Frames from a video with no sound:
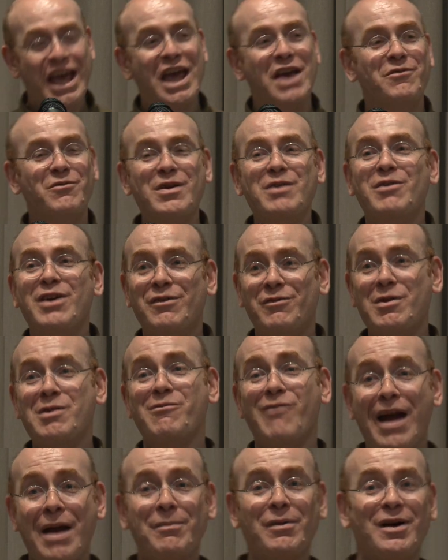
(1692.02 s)
if, we, if we
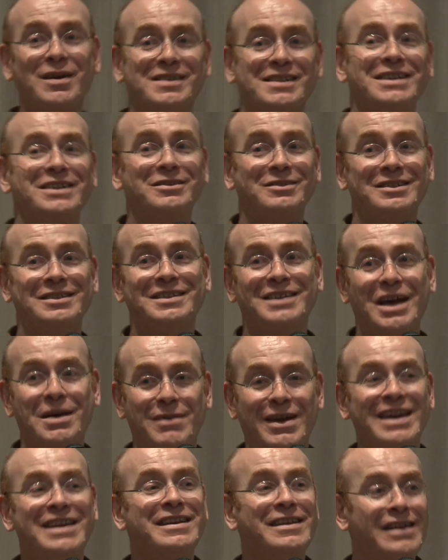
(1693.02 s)
wrap our singleton type
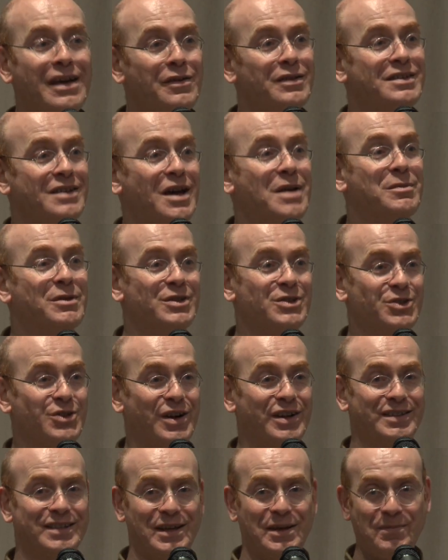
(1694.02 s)
in another type
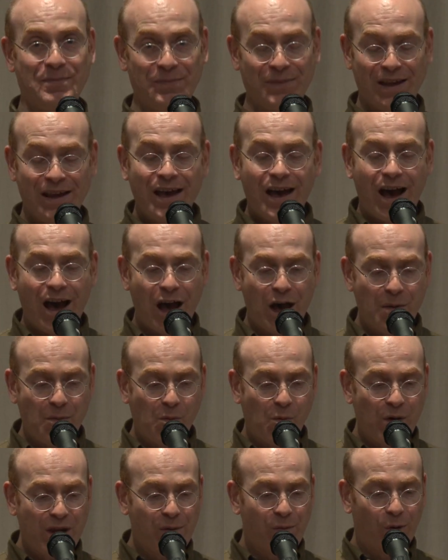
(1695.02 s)
constructor, um,
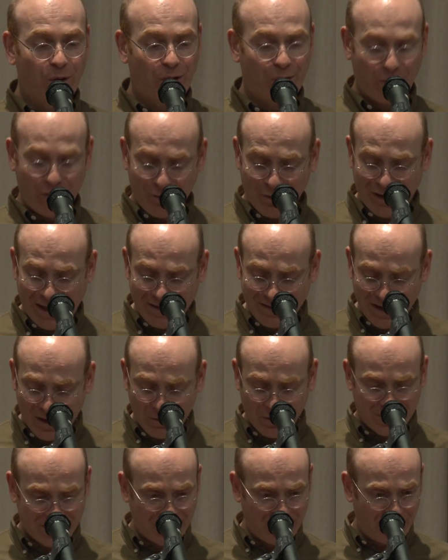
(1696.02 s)
we, will, we will end
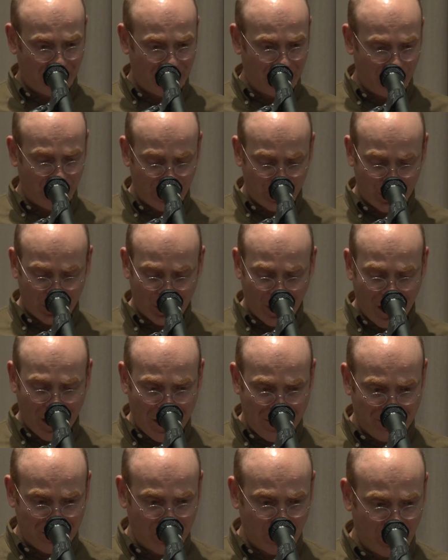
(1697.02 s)
up with something which,
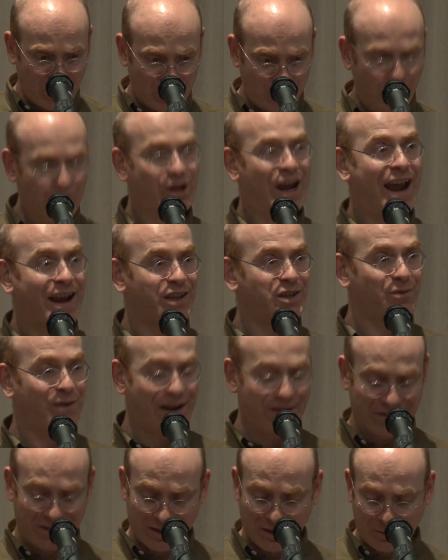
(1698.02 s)
um, which, which hangs
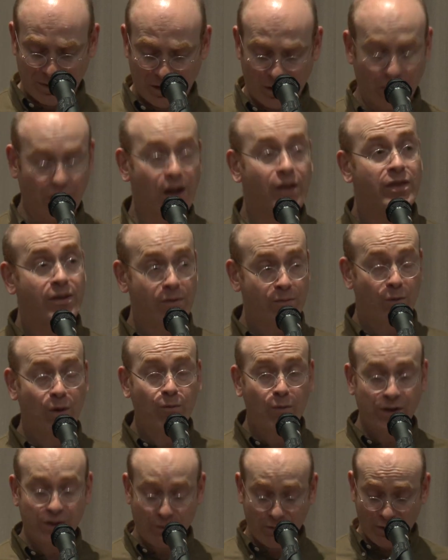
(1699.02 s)
around a little bit longer. And the,
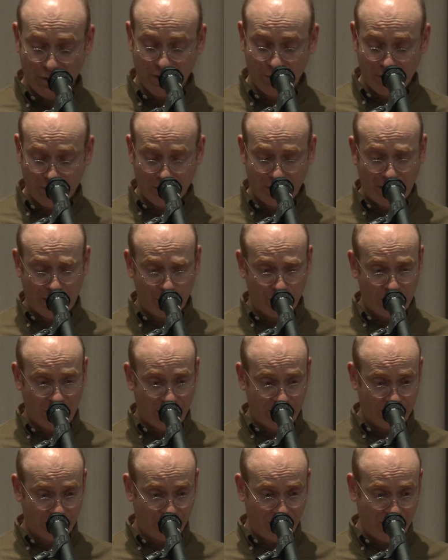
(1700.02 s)
when, once we've got something which
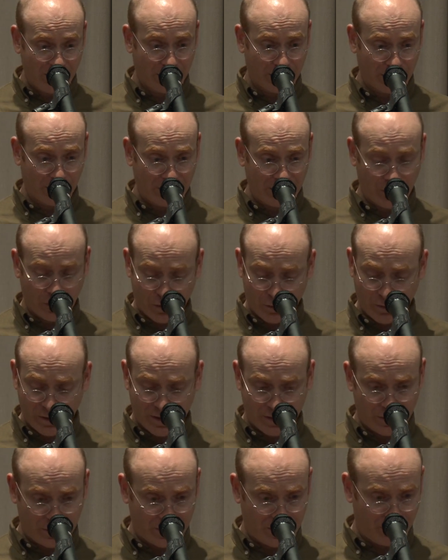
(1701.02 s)
hangs around a little bit longer, we
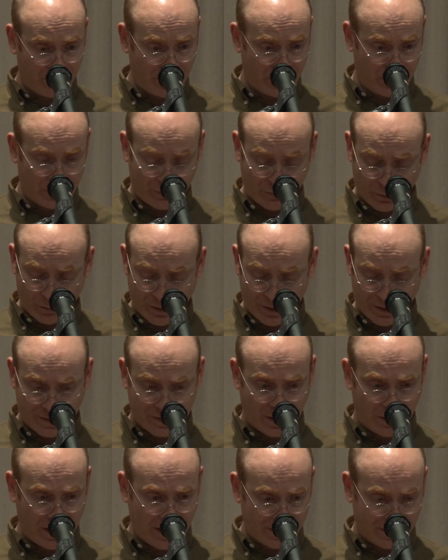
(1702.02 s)
can do something useful with it.
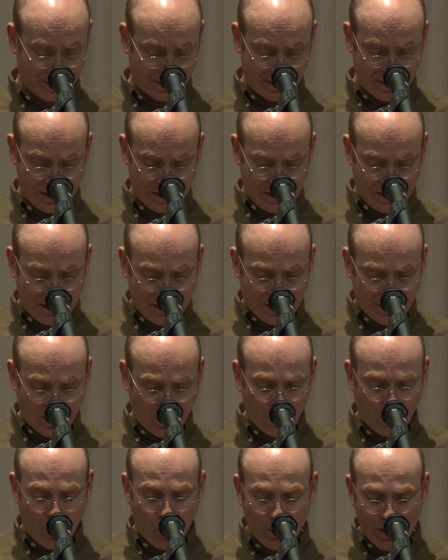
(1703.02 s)
So, let's,
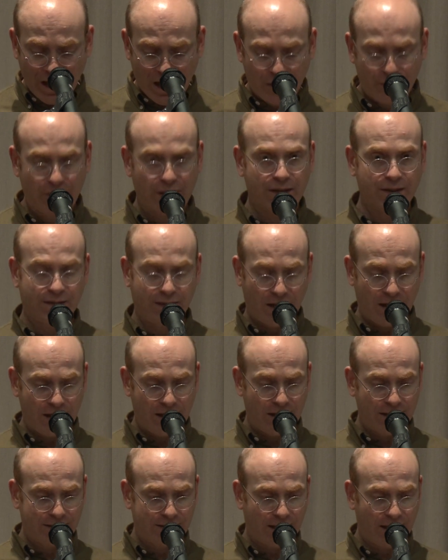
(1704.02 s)
so what we have is,
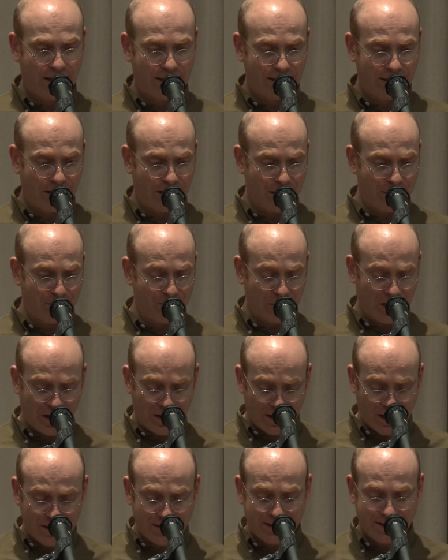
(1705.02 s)
uh, is a, um,
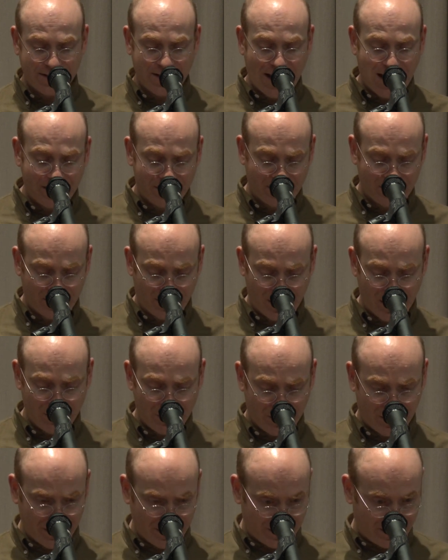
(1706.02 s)
a, a SNAT
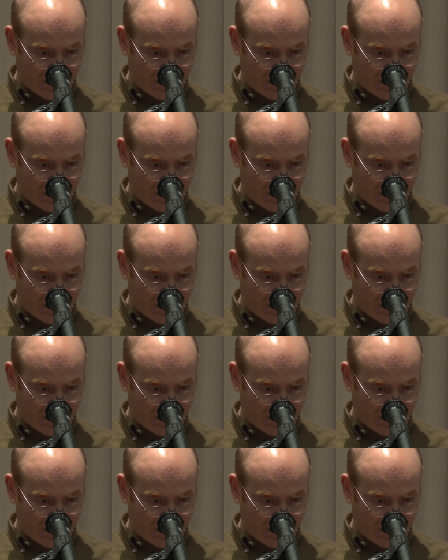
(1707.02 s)
type, a